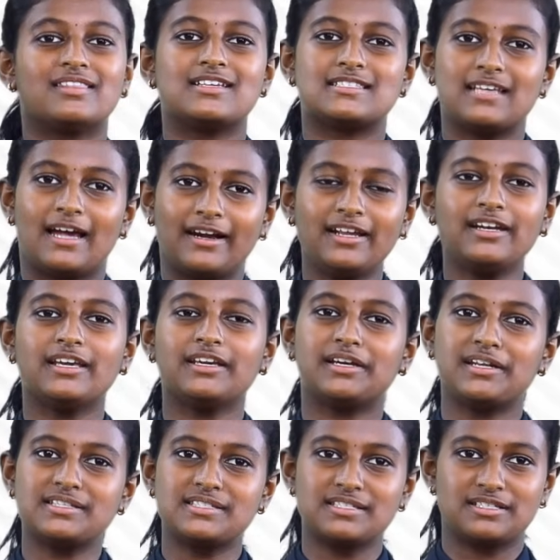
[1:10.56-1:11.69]
The sudden
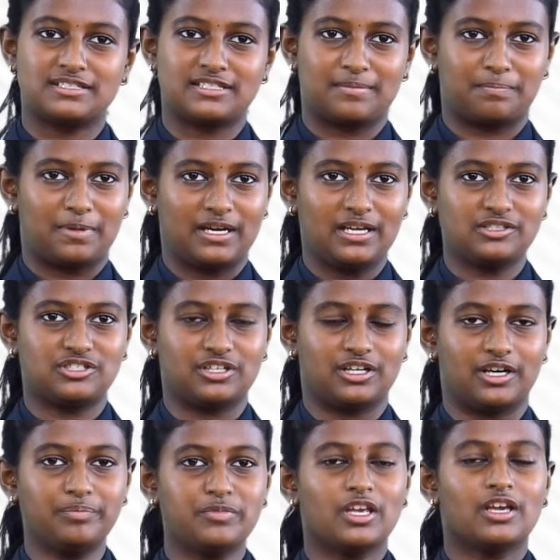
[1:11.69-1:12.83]
increase in the
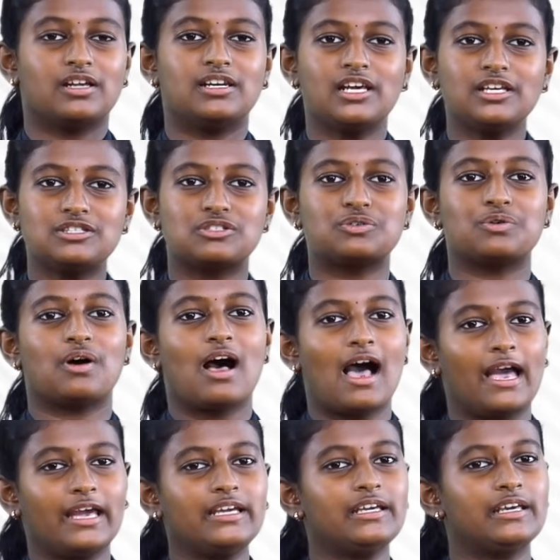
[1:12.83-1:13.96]
temperature leads to
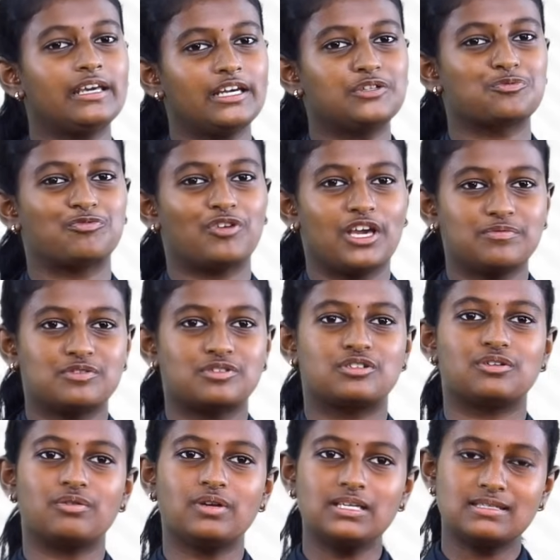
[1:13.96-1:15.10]
high heat waves
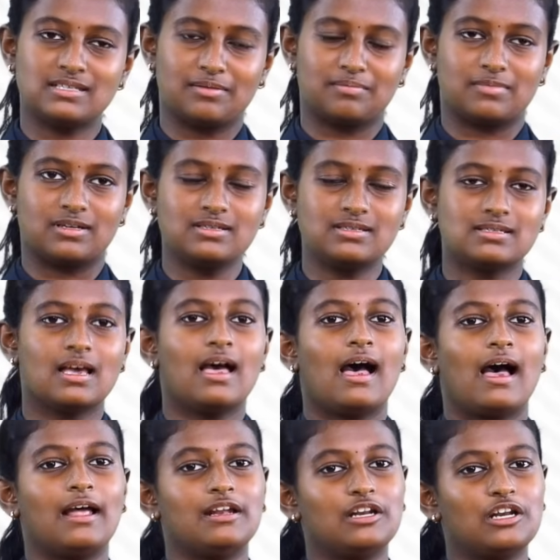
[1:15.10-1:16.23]
during summers
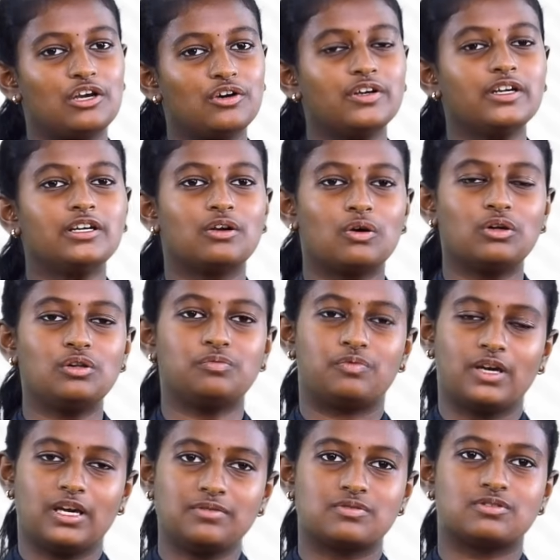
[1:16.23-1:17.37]
and lower cold
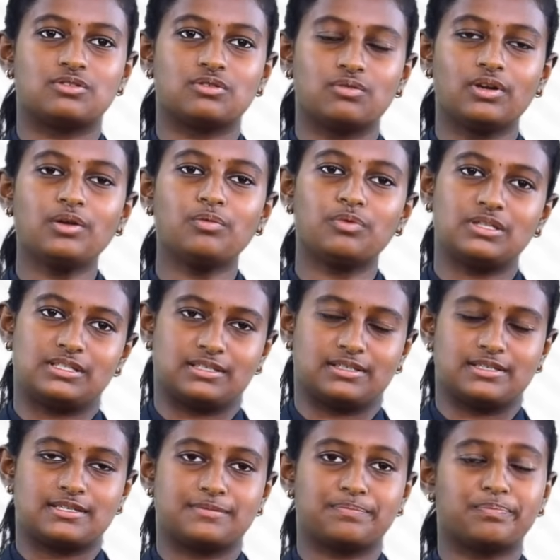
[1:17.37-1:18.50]
waves during
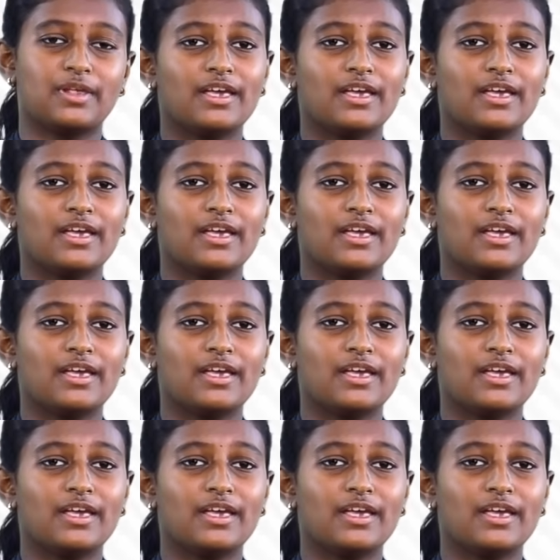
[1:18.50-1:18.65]
winters.